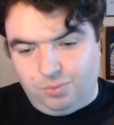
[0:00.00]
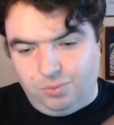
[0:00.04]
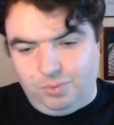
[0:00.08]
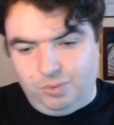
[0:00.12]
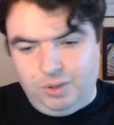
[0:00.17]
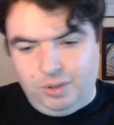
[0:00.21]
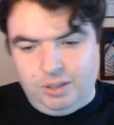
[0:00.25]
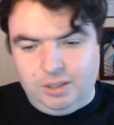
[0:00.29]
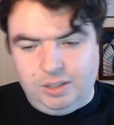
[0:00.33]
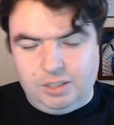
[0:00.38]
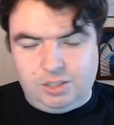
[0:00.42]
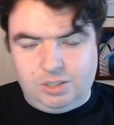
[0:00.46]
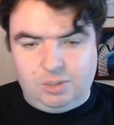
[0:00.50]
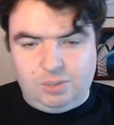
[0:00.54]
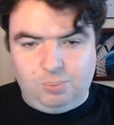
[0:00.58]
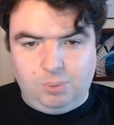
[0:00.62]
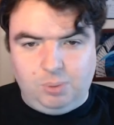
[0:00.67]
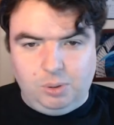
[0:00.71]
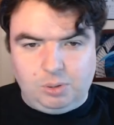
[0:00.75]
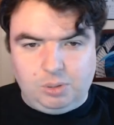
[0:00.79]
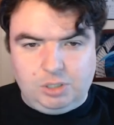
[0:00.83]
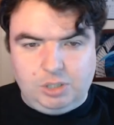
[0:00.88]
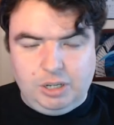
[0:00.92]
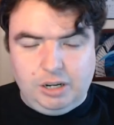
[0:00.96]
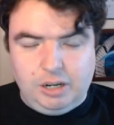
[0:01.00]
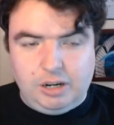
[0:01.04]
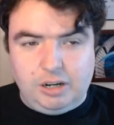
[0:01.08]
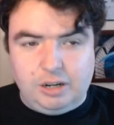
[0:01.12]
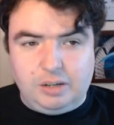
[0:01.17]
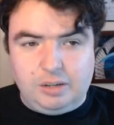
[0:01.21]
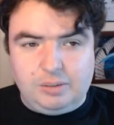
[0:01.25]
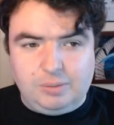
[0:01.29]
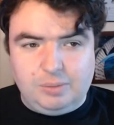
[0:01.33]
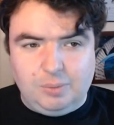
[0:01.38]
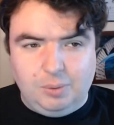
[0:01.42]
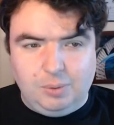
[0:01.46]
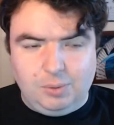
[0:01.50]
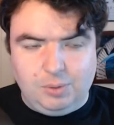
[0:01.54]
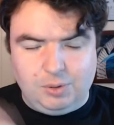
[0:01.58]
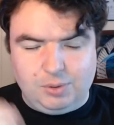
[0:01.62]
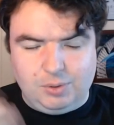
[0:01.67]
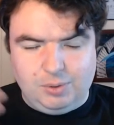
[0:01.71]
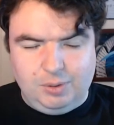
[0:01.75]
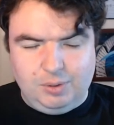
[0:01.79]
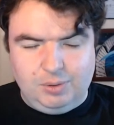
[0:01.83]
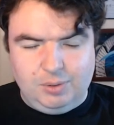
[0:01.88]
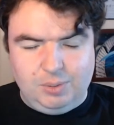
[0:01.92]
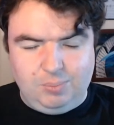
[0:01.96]
in this post here, or
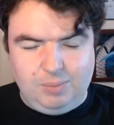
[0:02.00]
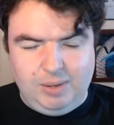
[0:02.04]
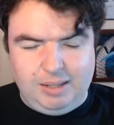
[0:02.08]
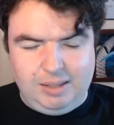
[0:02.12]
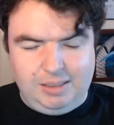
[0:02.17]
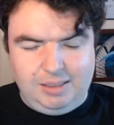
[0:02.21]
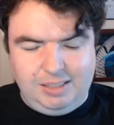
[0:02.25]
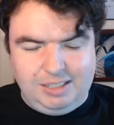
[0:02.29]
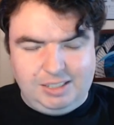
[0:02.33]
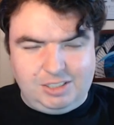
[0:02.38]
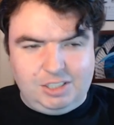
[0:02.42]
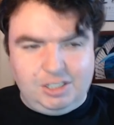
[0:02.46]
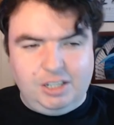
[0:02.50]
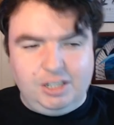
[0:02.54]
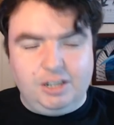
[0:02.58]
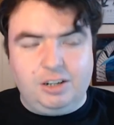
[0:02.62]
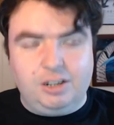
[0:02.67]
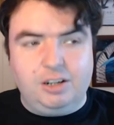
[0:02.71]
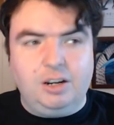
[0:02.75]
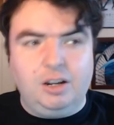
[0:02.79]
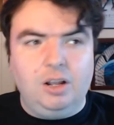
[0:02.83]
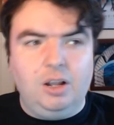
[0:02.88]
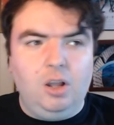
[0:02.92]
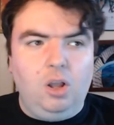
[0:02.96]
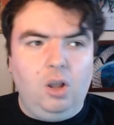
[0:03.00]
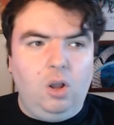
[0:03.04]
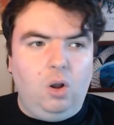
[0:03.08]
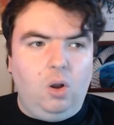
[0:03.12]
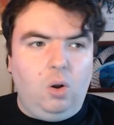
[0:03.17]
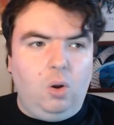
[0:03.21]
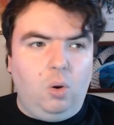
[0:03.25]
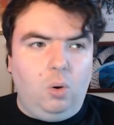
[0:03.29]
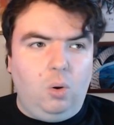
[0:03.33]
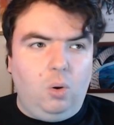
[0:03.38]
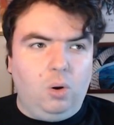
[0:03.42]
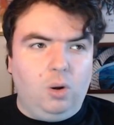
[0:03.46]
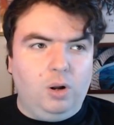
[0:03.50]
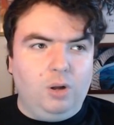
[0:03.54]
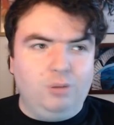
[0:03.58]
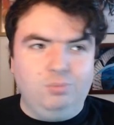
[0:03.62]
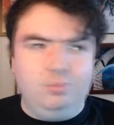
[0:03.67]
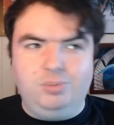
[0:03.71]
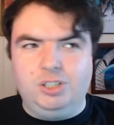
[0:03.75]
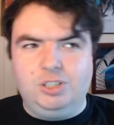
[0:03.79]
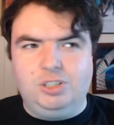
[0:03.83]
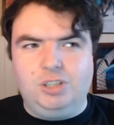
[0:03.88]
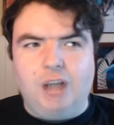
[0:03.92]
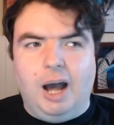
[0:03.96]
in my list here, or
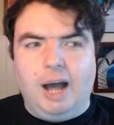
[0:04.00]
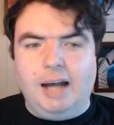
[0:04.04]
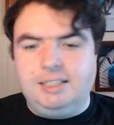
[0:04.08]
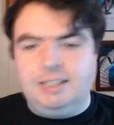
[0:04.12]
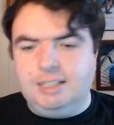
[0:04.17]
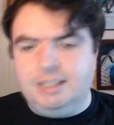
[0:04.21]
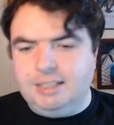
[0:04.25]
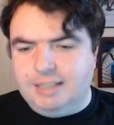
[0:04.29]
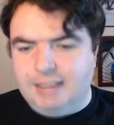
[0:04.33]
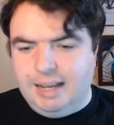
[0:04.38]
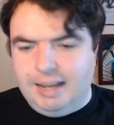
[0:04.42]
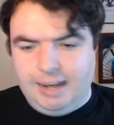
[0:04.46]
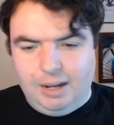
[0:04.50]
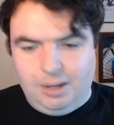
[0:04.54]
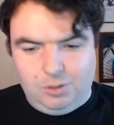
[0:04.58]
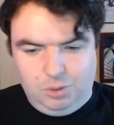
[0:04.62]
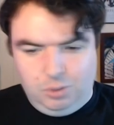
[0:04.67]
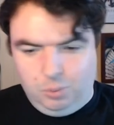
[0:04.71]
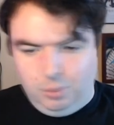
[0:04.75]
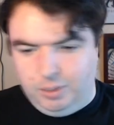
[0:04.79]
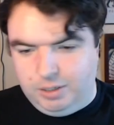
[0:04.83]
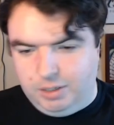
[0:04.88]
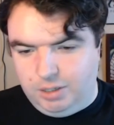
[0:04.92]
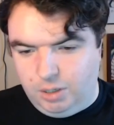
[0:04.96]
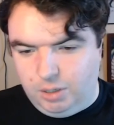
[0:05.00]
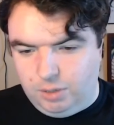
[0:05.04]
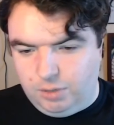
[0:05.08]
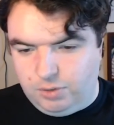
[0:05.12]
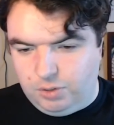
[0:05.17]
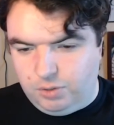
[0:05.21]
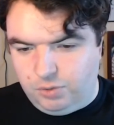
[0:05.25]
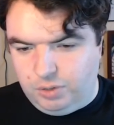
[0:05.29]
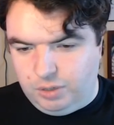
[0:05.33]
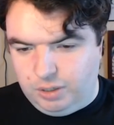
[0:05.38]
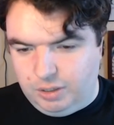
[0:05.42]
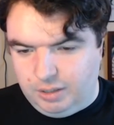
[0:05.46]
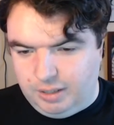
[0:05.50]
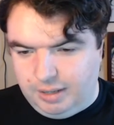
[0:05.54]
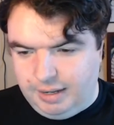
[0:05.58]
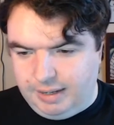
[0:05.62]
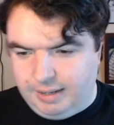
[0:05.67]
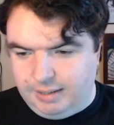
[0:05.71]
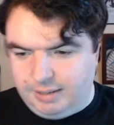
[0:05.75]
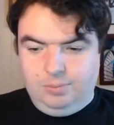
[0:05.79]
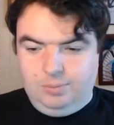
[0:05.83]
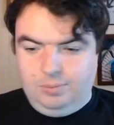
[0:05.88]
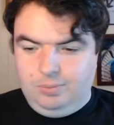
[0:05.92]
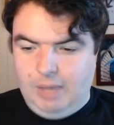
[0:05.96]
just tossing that out the window if you feel like
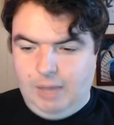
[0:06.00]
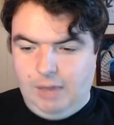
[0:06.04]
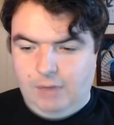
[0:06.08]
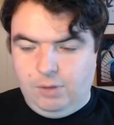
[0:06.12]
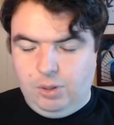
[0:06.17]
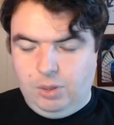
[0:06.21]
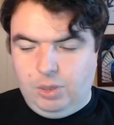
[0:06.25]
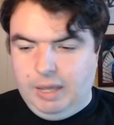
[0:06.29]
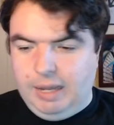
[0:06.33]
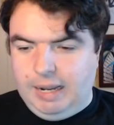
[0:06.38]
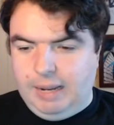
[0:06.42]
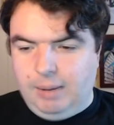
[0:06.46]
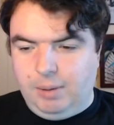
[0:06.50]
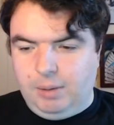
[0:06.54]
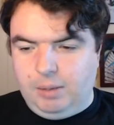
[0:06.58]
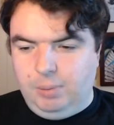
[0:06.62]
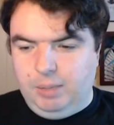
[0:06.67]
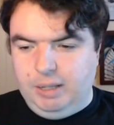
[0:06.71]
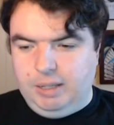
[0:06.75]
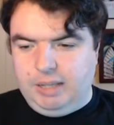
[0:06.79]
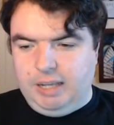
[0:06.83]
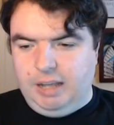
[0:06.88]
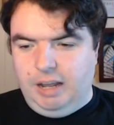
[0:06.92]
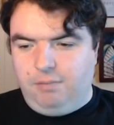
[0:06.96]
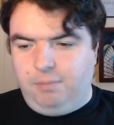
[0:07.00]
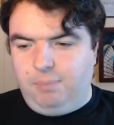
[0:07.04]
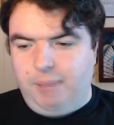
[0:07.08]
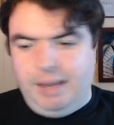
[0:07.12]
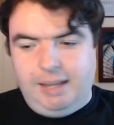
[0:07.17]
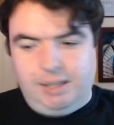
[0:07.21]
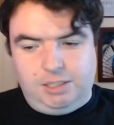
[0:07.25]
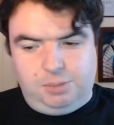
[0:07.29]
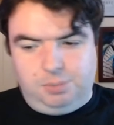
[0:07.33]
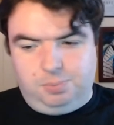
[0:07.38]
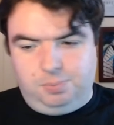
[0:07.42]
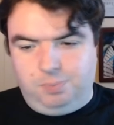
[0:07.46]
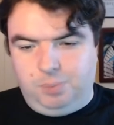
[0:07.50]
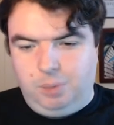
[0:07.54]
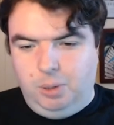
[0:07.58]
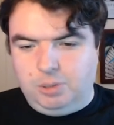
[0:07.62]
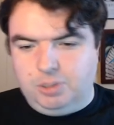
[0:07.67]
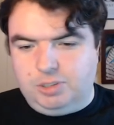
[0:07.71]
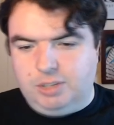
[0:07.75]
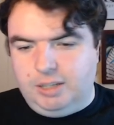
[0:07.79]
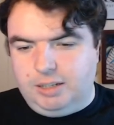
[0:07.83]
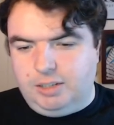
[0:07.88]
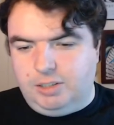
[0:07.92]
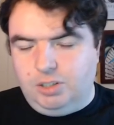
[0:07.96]
it. If you think I'm completely off base,
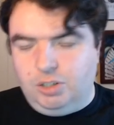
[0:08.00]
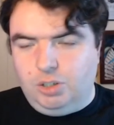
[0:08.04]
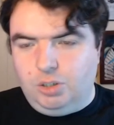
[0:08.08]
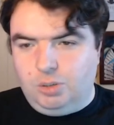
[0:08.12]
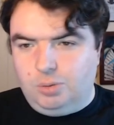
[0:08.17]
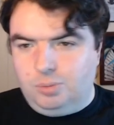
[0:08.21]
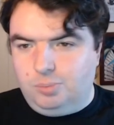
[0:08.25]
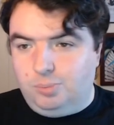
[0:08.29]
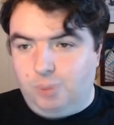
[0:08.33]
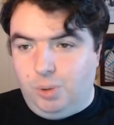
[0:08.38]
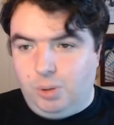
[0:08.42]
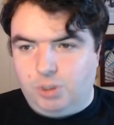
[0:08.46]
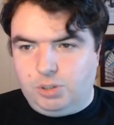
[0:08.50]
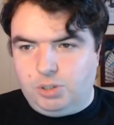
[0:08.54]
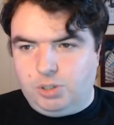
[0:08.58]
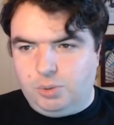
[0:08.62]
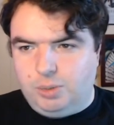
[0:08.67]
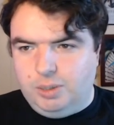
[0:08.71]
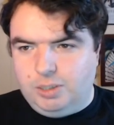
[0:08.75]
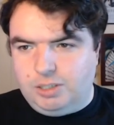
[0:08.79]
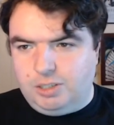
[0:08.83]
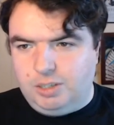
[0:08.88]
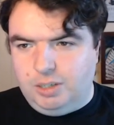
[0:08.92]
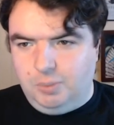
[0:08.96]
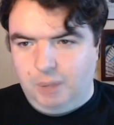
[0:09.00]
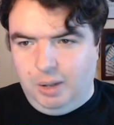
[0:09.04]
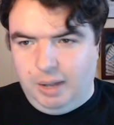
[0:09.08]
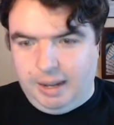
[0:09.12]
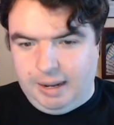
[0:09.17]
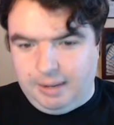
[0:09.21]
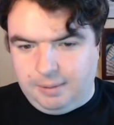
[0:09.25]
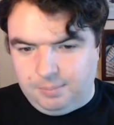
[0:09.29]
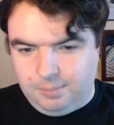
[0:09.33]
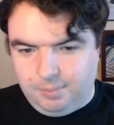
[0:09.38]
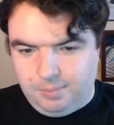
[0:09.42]
post that too, and post your reasoning why.